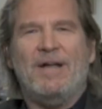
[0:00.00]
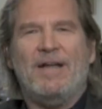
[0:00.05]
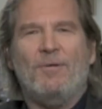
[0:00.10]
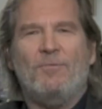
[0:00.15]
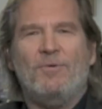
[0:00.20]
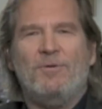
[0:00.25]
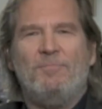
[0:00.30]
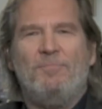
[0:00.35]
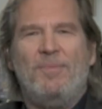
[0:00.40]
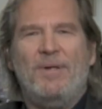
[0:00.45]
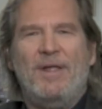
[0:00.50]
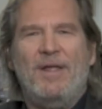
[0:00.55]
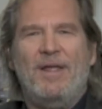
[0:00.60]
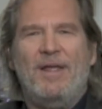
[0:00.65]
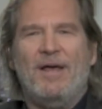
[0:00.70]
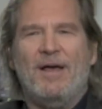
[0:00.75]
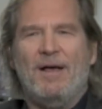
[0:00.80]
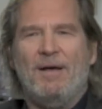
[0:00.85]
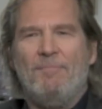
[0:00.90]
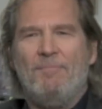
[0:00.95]
It would
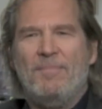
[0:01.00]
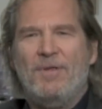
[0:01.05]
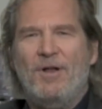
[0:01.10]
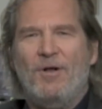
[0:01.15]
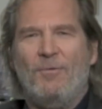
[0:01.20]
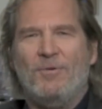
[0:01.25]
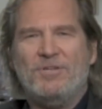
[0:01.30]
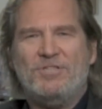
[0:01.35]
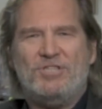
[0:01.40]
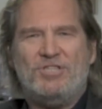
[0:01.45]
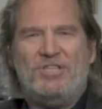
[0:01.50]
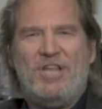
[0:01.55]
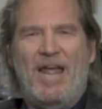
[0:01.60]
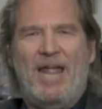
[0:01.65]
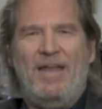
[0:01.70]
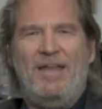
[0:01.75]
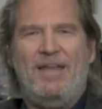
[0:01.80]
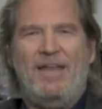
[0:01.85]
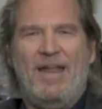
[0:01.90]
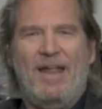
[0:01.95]
be, a
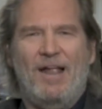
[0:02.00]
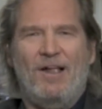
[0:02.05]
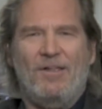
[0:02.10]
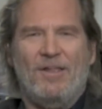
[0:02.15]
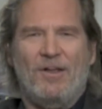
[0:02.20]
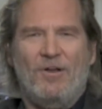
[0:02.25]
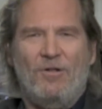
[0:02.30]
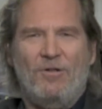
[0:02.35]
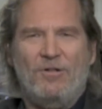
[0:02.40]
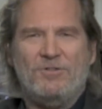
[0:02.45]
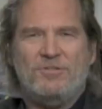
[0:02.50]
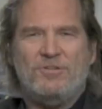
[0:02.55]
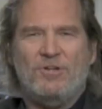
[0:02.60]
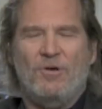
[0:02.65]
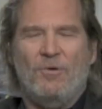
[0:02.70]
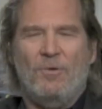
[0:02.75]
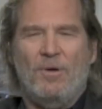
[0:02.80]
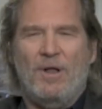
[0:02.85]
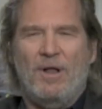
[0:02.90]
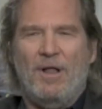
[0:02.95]
state deal and
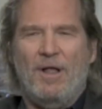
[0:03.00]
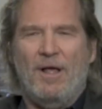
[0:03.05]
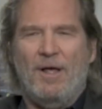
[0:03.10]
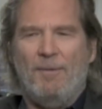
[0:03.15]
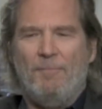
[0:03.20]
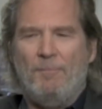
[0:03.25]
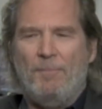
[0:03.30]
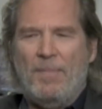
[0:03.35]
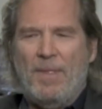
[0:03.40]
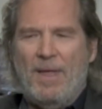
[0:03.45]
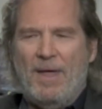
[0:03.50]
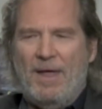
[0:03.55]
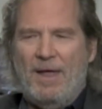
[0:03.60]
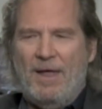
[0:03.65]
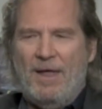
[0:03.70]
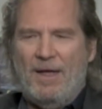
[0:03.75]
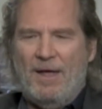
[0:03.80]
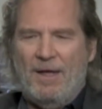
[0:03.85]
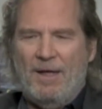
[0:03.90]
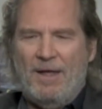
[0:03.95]
also
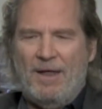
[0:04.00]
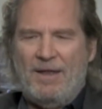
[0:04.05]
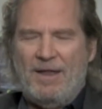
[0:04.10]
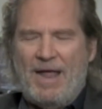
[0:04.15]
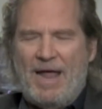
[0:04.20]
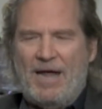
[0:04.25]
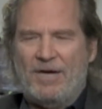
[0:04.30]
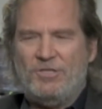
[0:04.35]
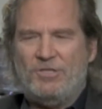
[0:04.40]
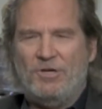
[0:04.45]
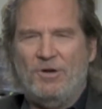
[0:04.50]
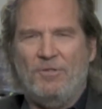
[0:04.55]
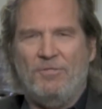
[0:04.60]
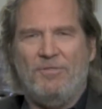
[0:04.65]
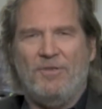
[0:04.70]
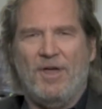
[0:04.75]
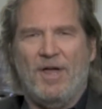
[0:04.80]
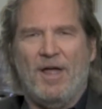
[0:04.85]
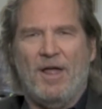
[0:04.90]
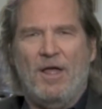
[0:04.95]
a national
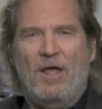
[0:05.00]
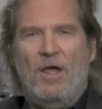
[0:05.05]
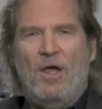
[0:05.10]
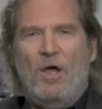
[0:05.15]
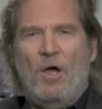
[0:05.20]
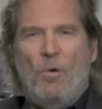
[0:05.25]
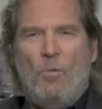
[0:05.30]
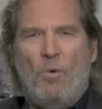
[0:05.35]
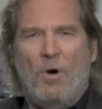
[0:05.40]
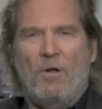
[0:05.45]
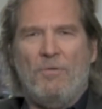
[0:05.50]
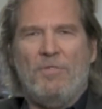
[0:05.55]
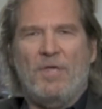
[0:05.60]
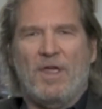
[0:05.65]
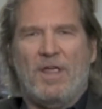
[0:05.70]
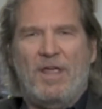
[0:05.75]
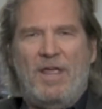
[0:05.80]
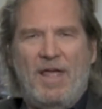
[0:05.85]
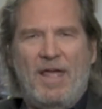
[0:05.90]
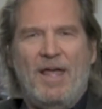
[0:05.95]
thing, where the
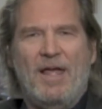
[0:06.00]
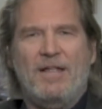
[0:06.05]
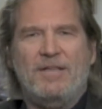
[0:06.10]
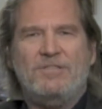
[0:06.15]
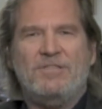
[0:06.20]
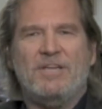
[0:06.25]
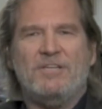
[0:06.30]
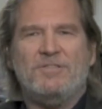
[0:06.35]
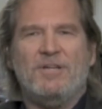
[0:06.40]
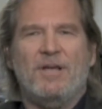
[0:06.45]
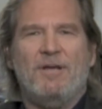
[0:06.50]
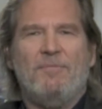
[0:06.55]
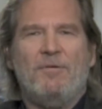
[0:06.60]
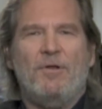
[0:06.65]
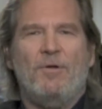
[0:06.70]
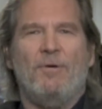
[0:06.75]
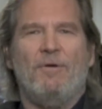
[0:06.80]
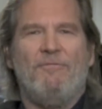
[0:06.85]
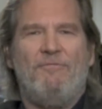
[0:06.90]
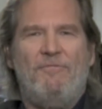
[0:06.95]
kids, as
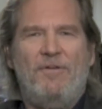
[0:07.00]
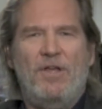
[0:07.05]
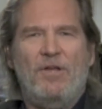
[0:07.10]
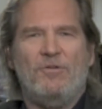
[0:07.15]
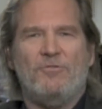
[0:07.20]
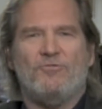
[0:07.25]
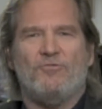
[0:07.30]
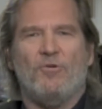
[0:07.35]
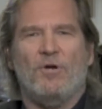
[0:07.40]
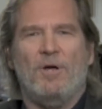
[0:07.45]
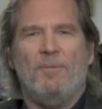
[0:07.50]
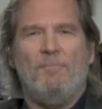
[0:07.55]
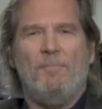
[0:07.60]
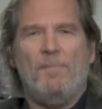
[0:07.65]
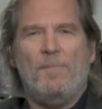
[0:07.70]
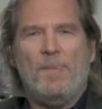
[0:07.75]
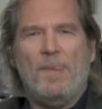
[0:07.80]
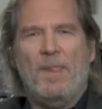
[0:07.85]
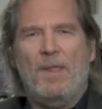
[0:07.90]
a field trip,